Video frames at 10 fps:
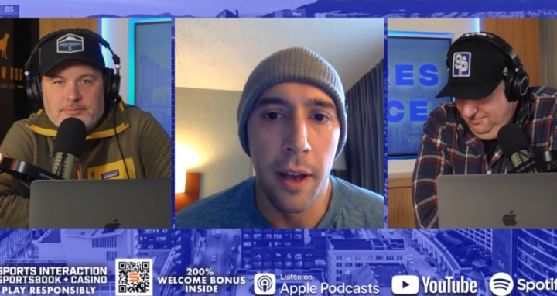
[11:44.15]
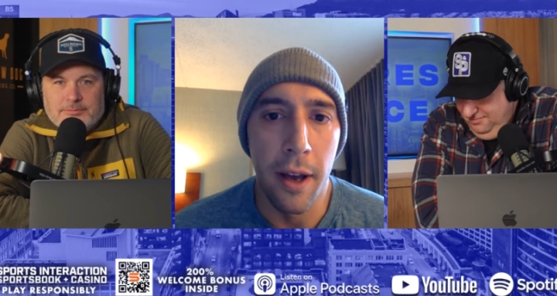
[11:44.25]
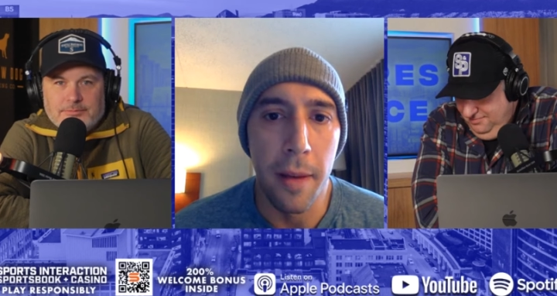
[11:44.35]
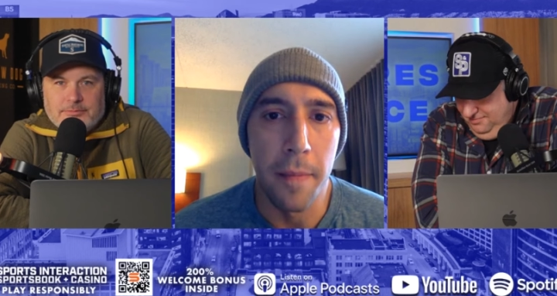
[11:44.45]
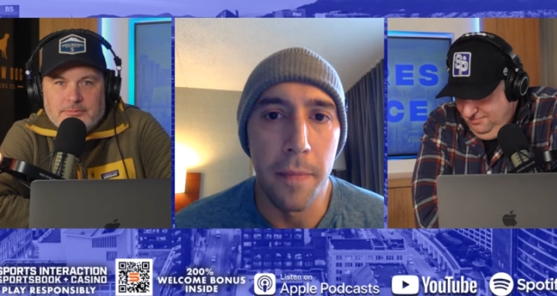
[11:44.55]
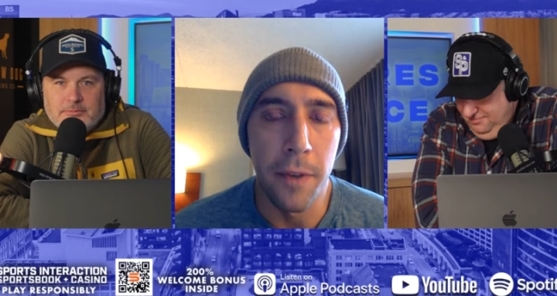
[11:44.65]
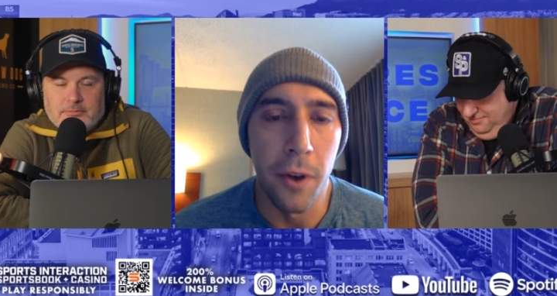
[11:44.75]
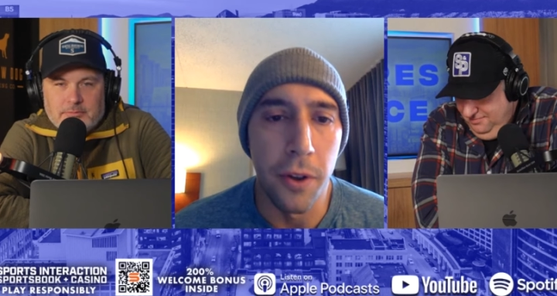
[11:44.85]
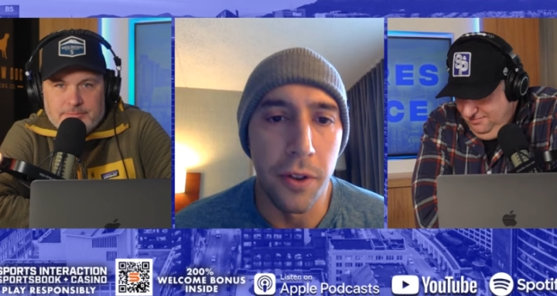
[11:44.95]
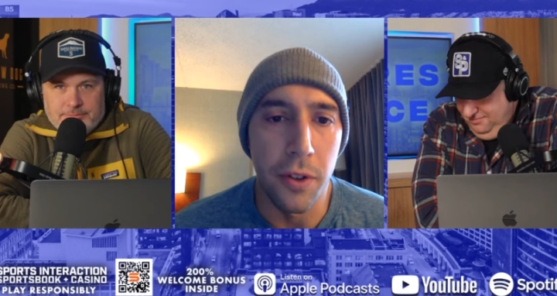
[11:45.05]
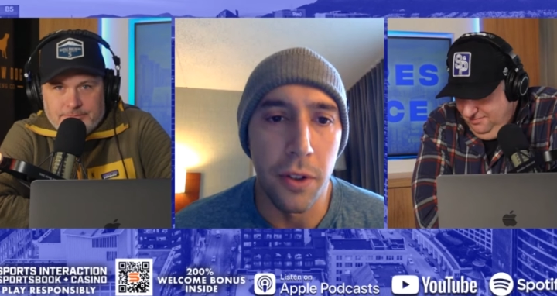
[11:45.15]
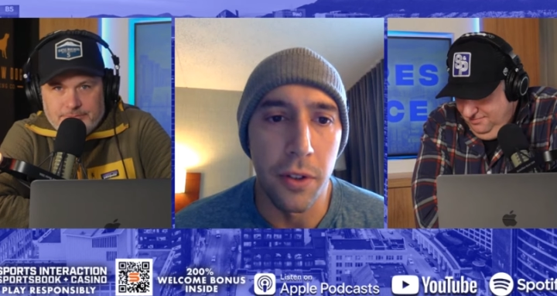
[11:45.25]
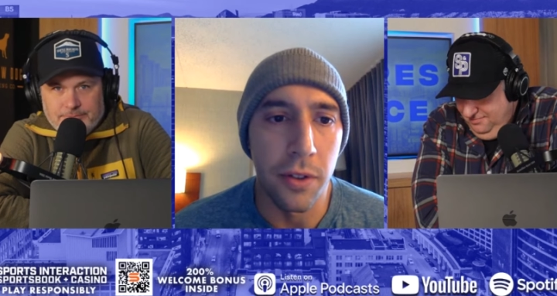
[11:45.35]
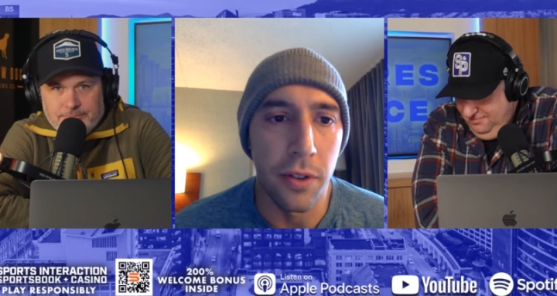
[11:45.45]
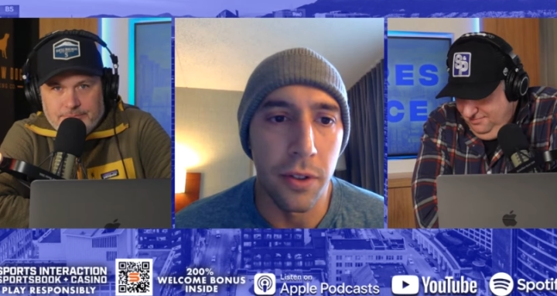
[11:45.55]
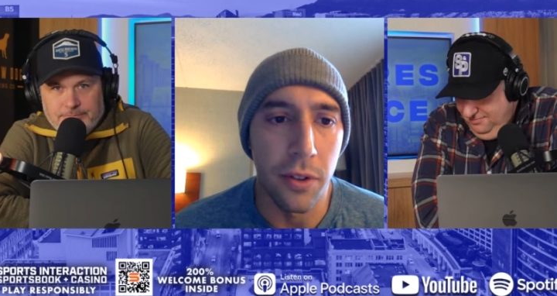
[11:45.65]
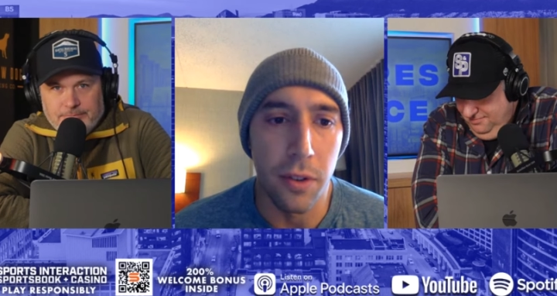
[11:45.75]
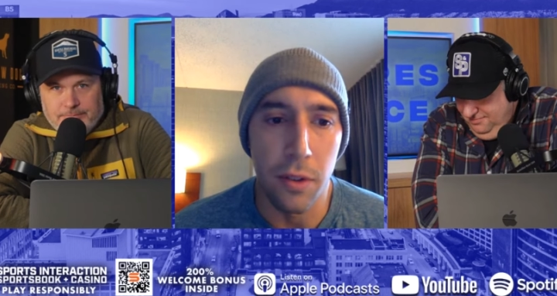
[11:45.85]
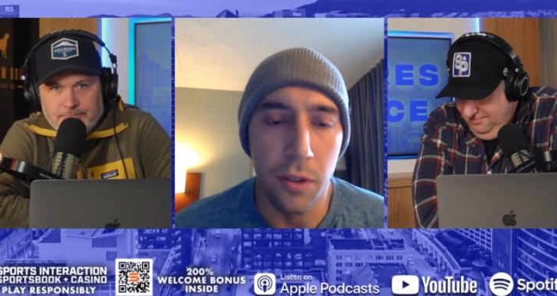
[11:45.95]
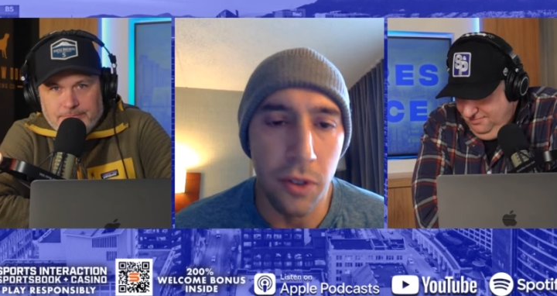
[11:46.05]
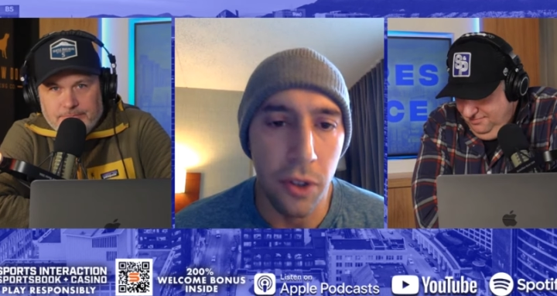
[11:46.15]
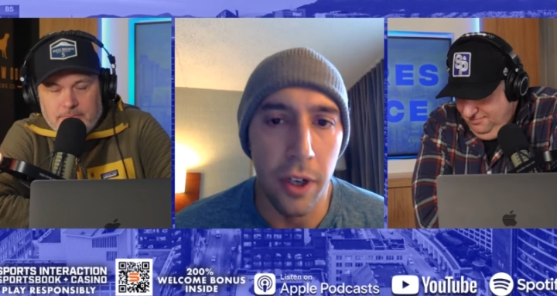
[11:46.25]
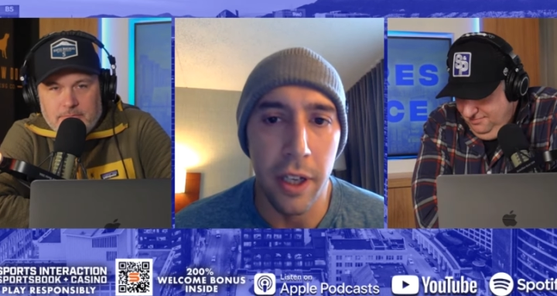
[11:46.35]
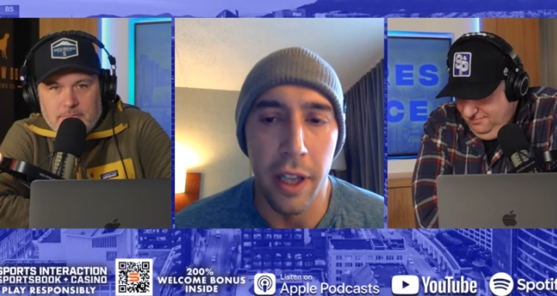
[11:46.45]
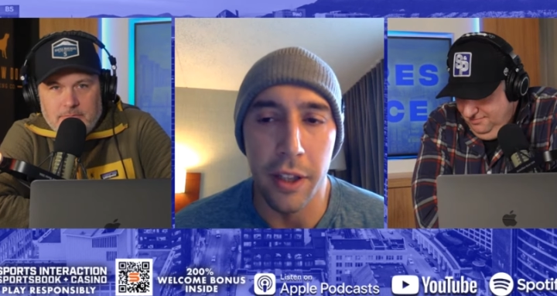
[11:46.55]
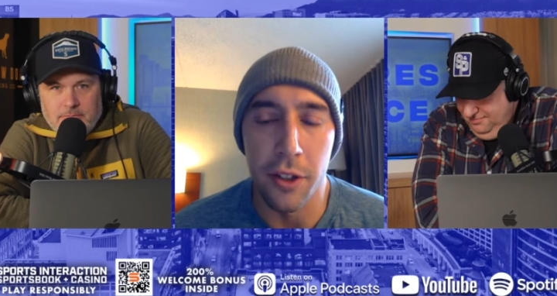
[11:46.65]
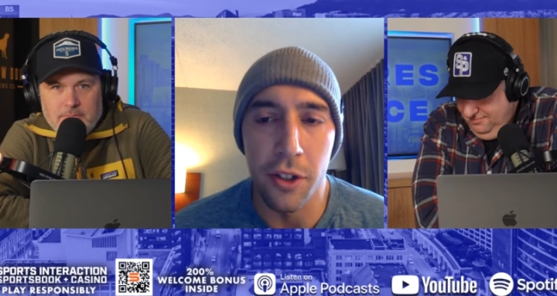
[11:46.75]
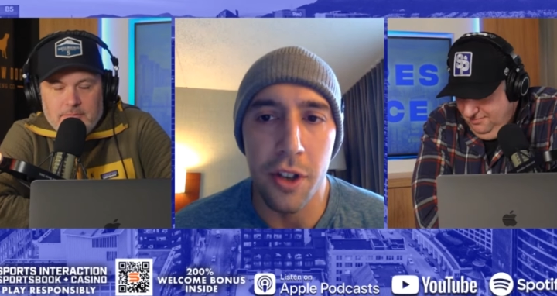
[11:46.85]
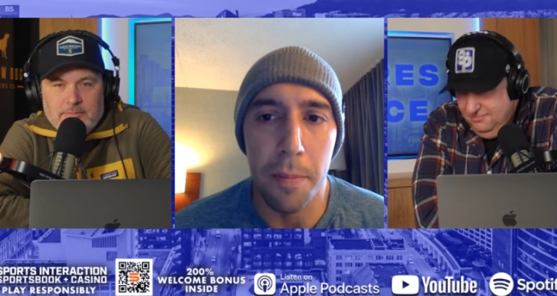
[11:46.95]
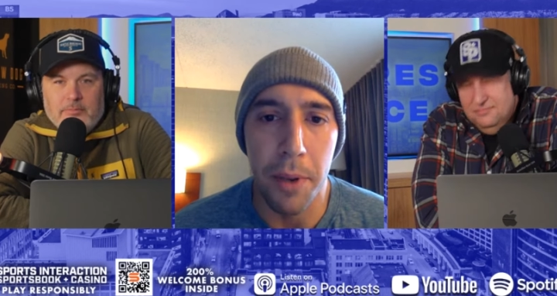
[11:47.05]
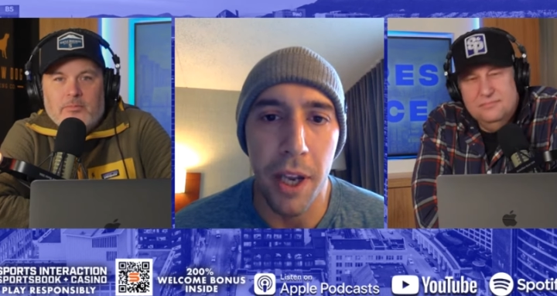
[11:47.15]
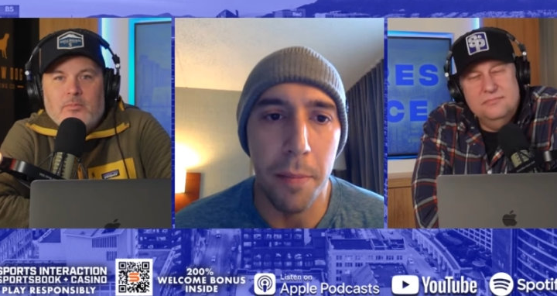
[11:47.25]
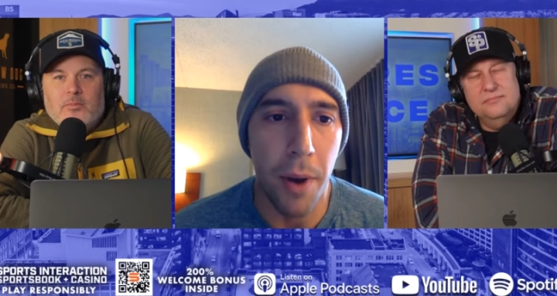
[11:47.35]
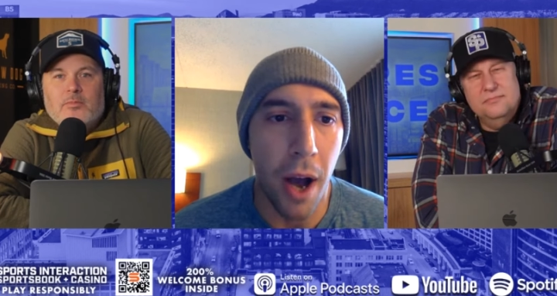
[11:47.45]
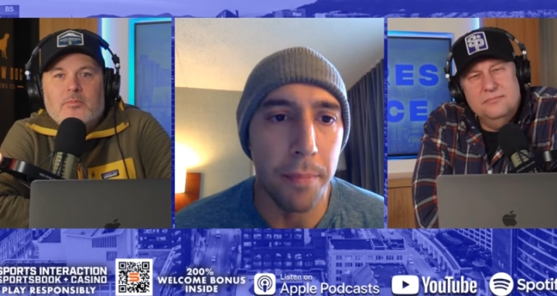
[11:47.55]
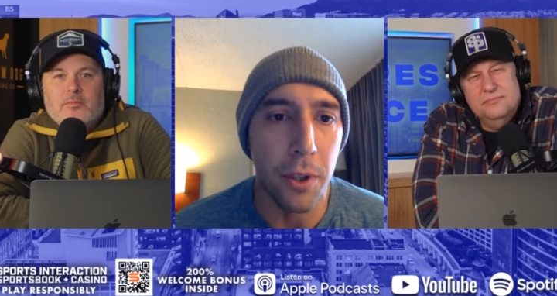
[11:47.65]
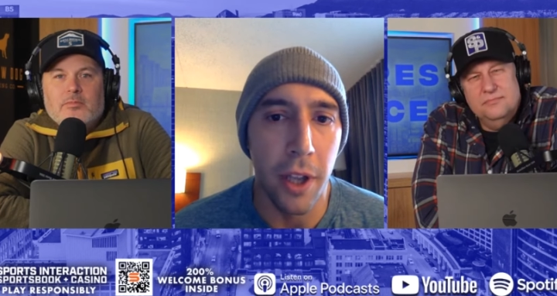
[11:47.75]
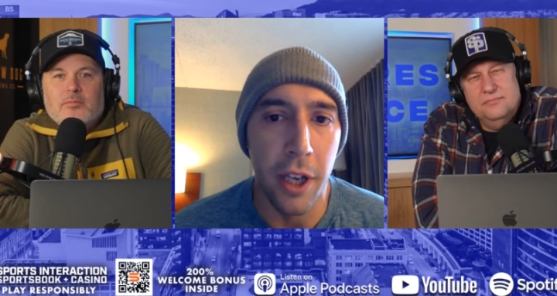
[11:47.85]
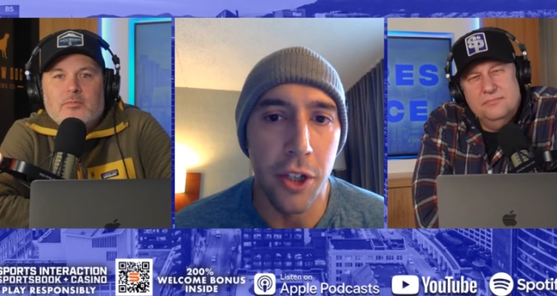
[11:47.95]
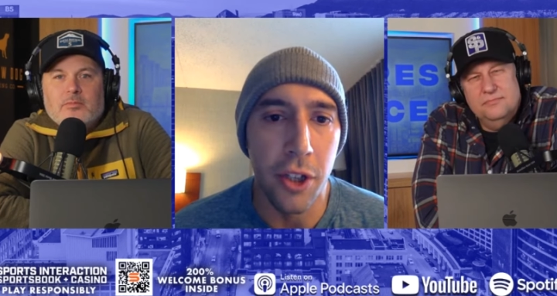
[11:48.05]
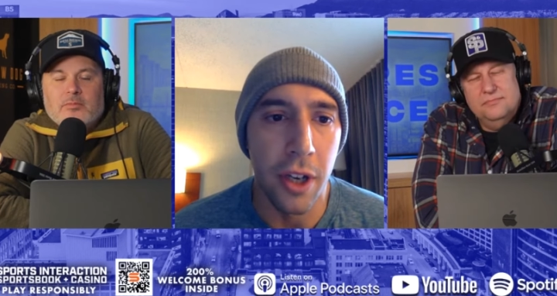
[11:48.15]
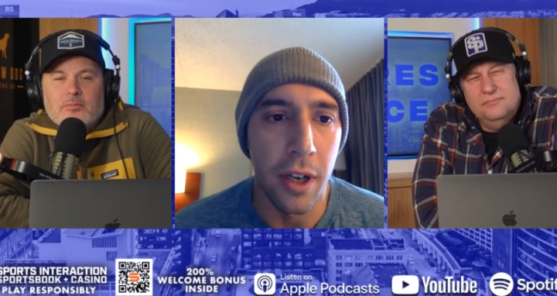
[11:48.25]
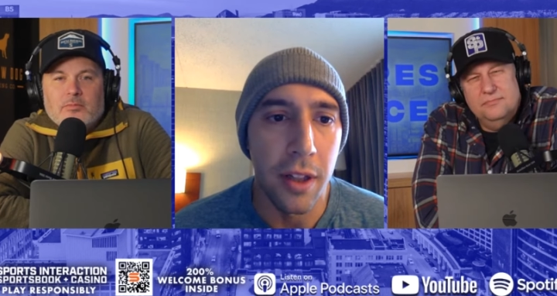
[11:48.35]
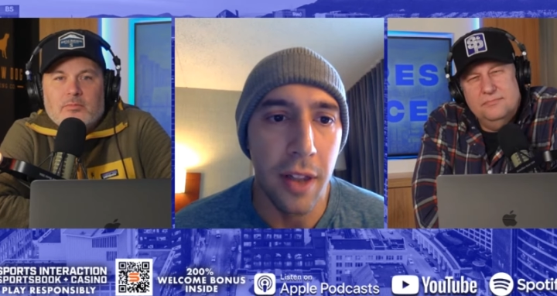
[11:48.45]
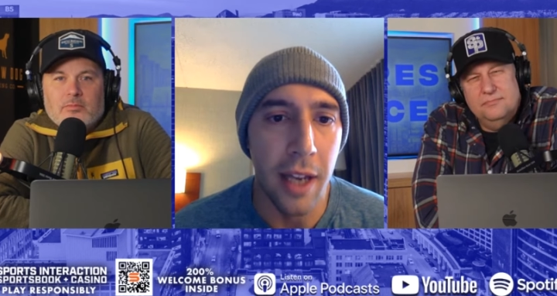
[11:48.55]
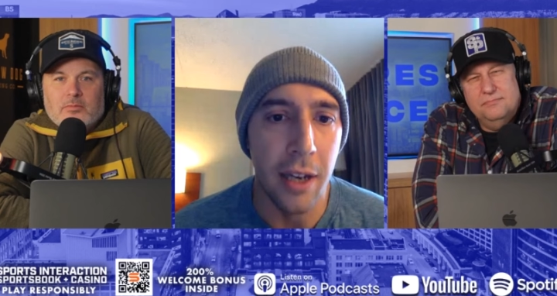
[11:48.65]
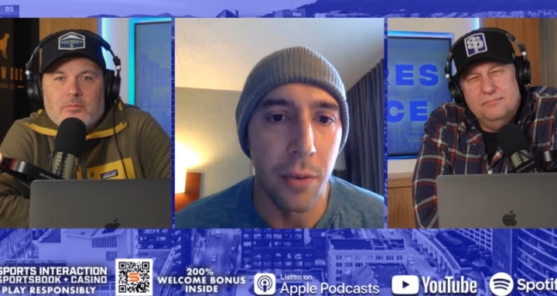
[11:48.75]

Speaker 1: Um, you know, there's there's there's Surrey. Like there's just a big population that he